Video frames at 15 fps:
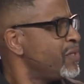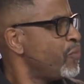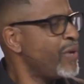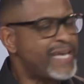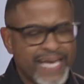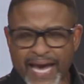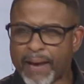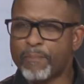We
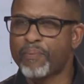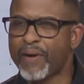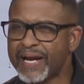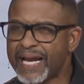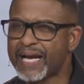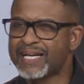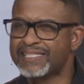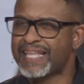can't bring
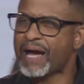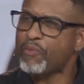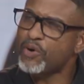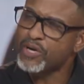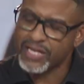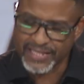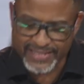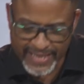that because that will
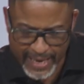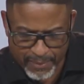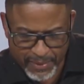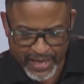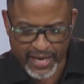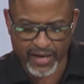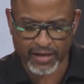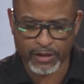
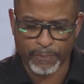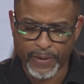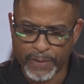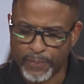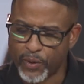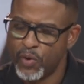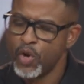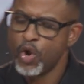contaminate other
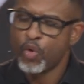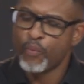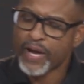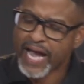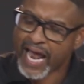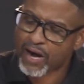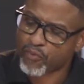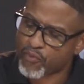people. We
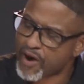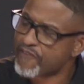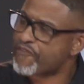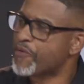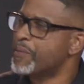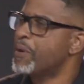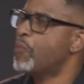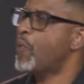got to run
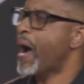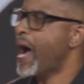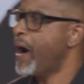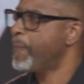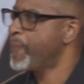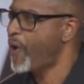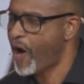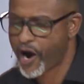from them
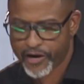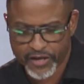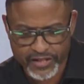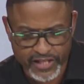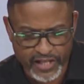wild parties